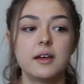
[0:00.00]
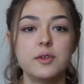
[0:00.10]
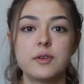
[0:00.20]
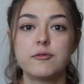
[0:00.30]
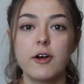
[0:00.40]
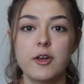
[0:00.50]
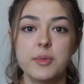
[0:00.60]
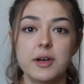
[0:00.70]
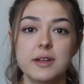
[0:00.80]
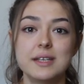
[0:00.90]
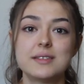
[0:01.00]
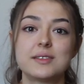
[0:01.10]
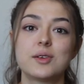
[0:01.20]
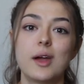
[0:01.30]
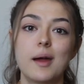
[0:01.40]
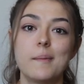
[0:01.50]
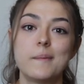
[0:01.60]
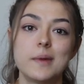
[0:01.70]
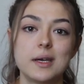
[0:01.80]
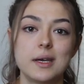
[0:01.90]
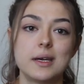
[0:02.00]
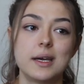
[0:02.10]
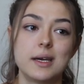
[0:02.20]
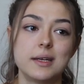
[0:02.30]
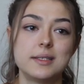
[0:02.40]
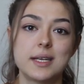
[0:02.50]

You can follow me on Instagram at